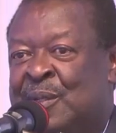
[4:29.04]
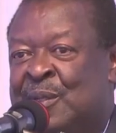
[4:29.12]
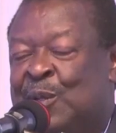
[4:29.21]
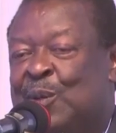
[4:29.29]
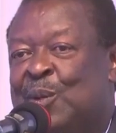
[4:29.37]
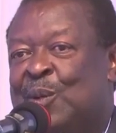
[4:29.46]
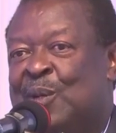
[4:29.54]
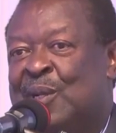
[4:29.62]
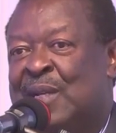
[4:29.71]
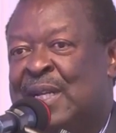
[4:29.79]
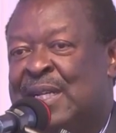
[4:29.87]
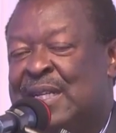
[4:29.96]
So
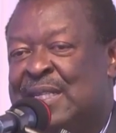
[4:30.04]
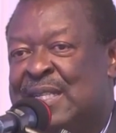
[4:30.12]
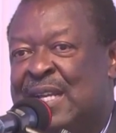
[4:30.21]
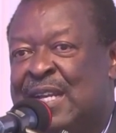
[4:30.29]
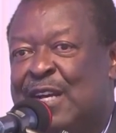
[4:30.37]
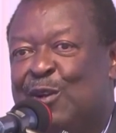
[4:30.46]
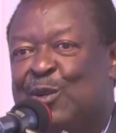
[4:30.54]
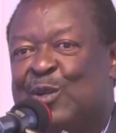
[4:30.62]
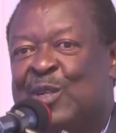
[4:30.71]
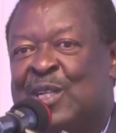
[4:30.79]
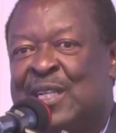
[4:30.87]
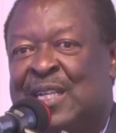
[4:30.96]
let us stand
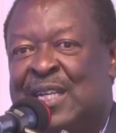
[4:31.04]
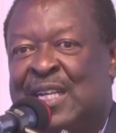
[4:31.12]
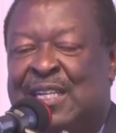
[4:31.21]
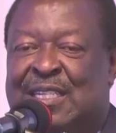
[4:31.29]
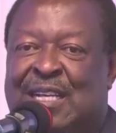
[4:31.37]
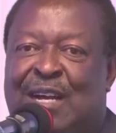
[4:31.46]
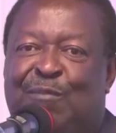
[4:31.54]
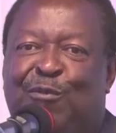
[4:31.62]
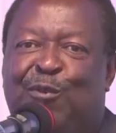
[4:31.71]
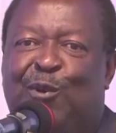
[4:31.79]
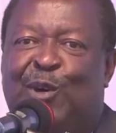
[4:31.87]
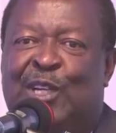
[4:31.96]
out, let us come
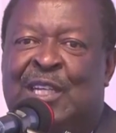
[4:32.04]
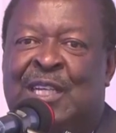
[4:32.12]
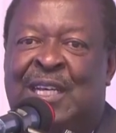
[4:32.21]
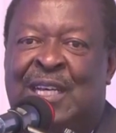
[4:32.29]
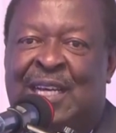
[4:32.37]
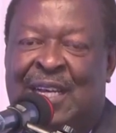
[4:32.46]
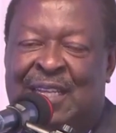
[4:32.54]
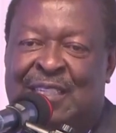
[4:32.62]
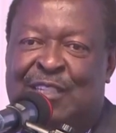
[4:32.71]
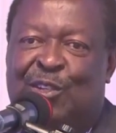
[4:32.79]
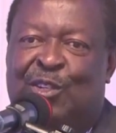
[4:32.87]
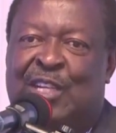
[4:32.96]
forward as
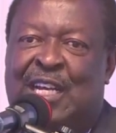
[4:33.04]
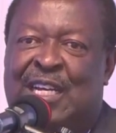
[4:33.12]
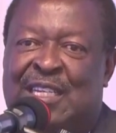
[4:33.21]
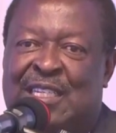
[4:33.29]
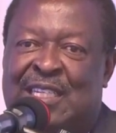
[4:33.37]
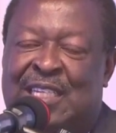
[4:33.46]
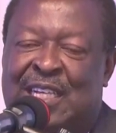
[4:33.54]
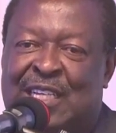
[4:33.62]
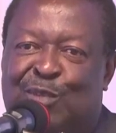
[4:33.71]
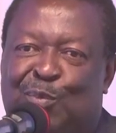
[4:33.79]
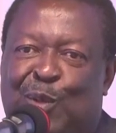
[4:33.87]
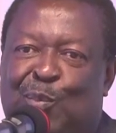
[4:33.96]
a society,
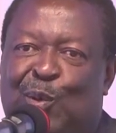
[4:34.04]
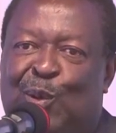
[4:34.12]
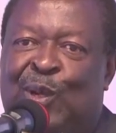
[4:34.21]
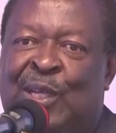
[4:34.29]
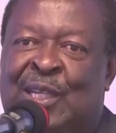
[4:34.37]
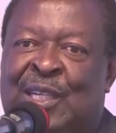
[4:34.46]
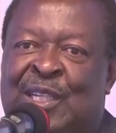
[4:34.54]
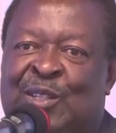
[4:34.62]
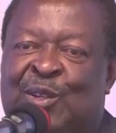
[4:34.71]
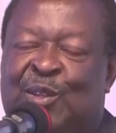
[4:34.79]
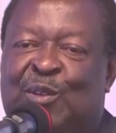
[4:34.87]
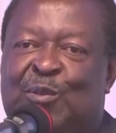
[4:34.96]
as people,
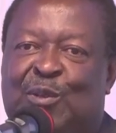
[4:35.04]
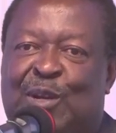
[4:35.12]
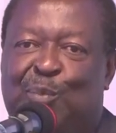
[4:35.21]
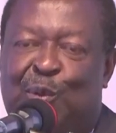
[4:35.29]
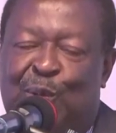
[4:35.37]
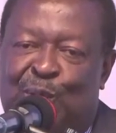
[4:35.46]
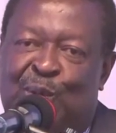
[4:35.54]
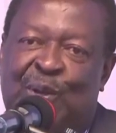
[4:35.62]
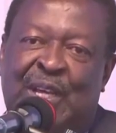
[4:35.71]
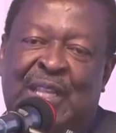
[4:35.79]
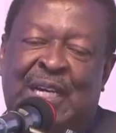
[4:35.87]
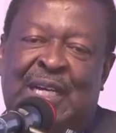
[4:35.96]
so that we can pool
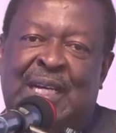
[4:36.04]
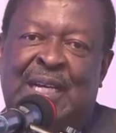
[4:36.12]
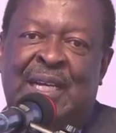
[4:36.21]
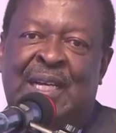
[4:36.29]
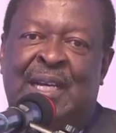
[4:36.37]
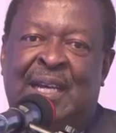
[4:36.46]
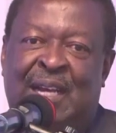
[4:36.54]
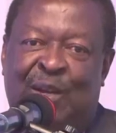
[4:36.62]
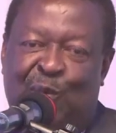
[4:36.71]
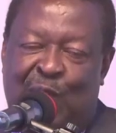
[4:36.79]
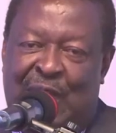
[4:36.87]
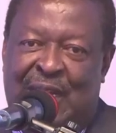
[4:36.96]
together
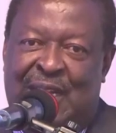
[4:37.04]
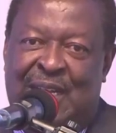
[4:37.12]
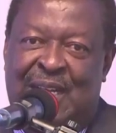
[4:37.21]
and work.